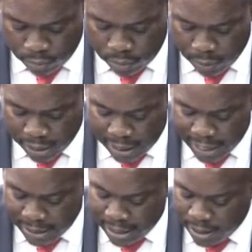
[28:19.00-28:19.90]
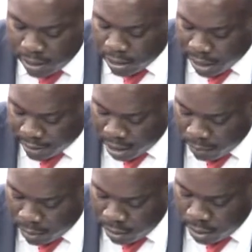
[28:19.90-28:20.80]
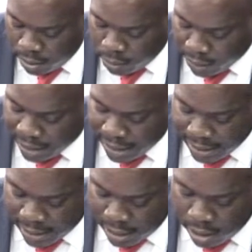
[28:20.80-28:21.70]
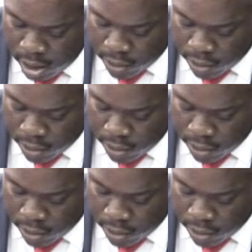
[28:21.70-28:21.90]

2019 to September 2019,